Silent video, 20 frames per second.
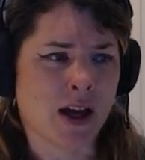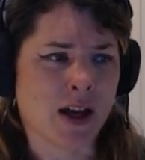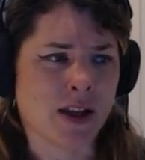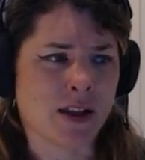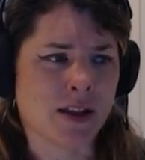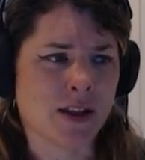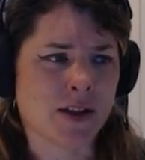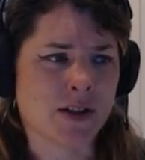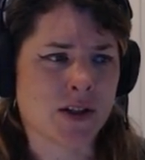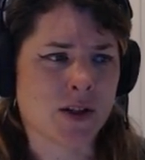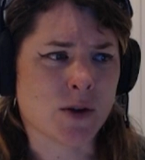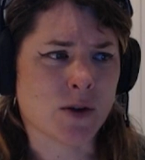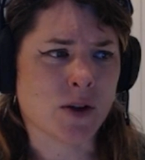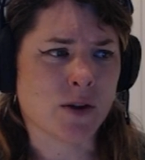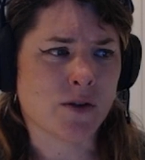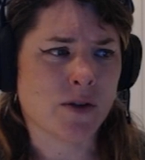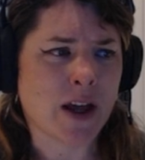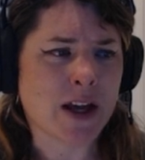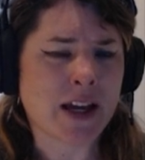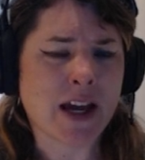these sort
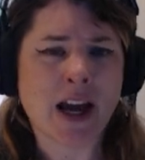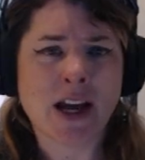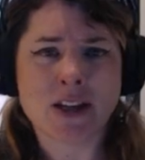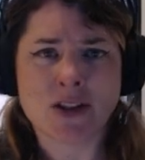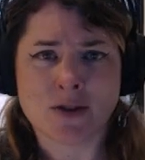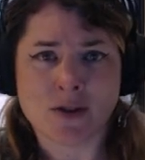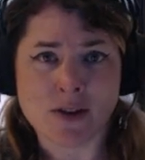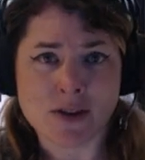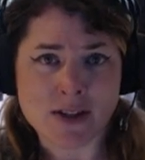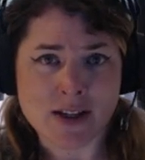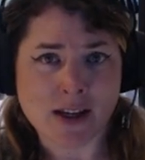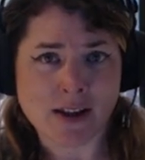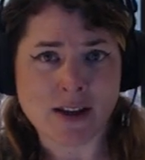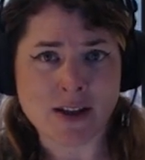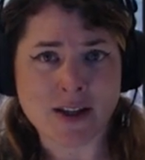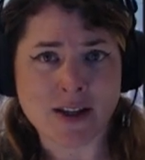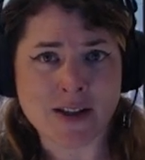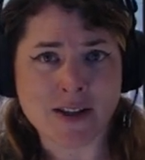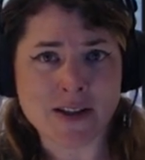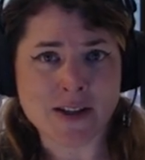of like astral
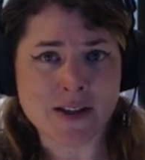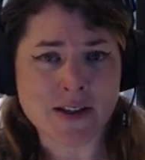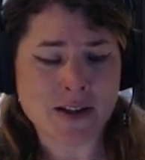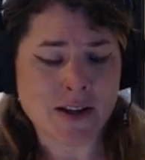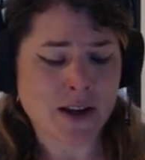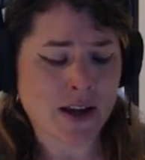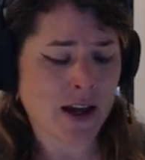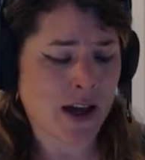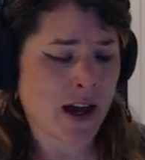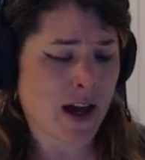intelligences